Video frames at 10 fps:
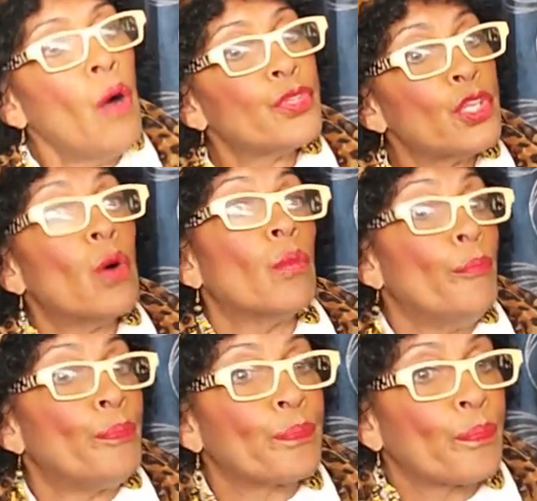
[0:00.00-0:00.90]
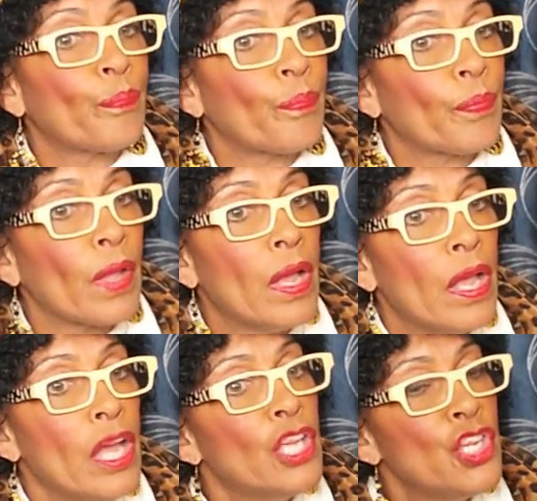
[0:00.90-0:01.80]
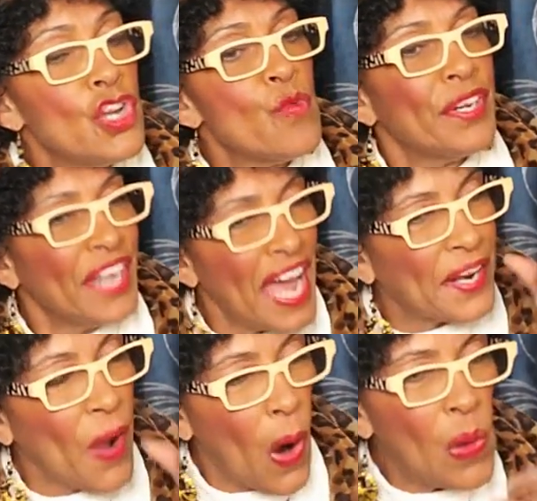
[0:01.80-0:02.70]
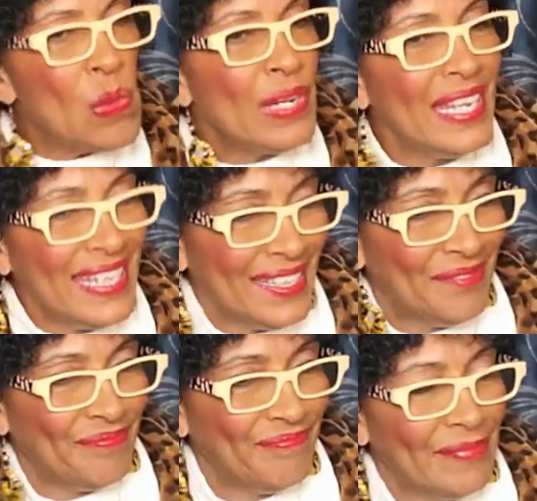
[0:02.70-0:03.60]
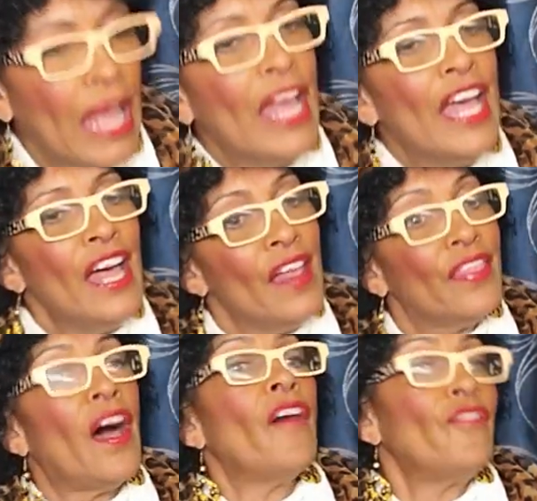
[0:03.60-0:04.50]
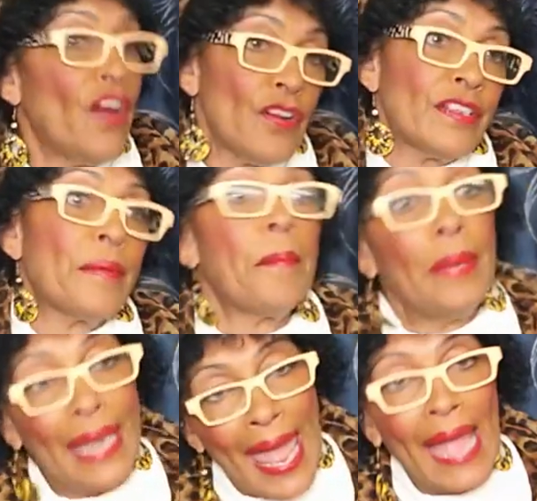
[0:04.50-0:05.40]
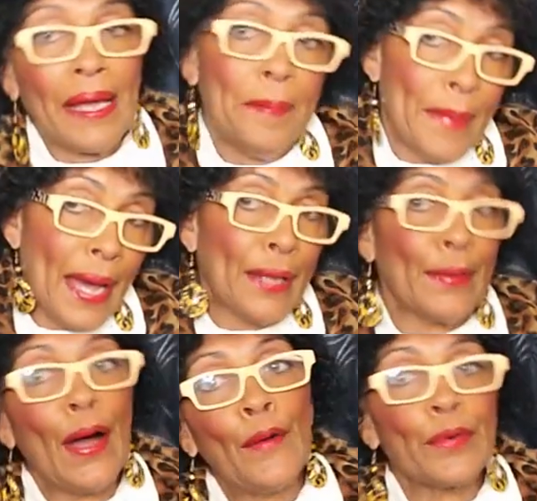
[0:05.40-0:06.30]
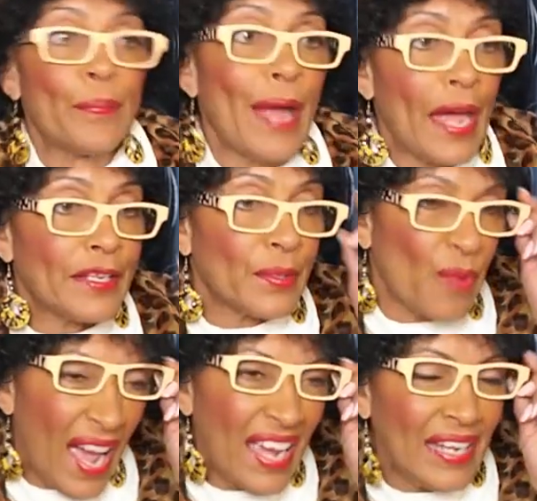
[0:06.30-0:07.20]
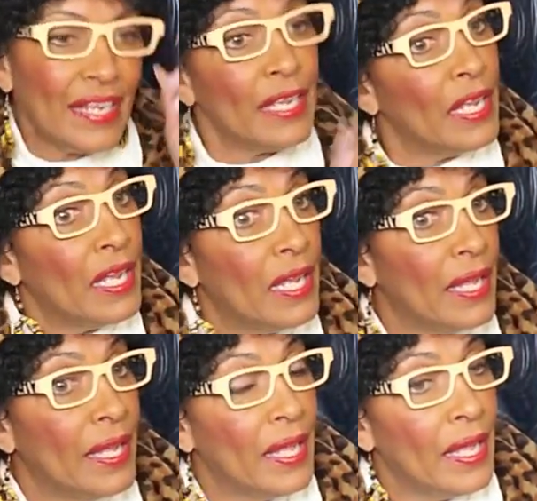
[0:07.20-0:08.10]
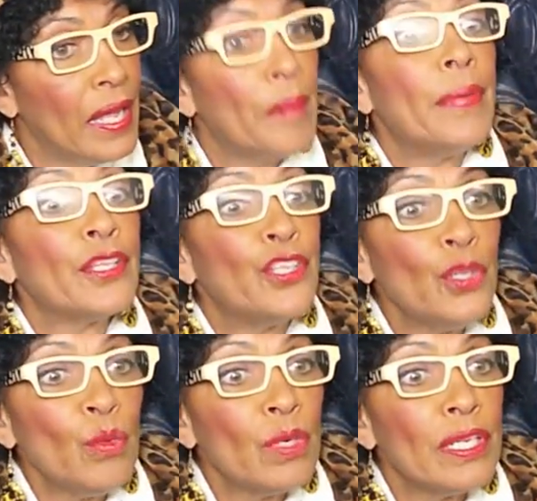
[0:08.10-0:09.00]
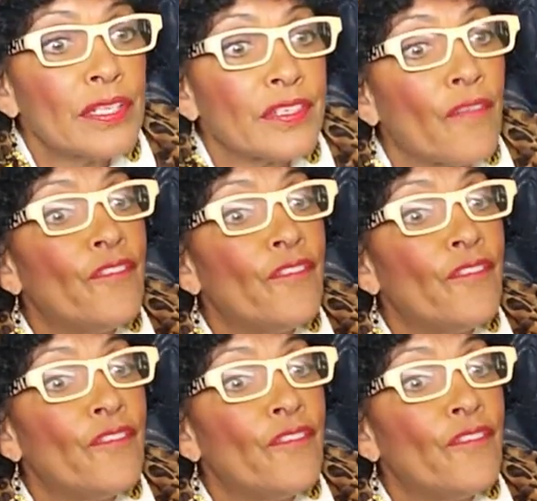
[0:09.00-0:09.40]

So you were not only the first black model on The Price is Right, but you was the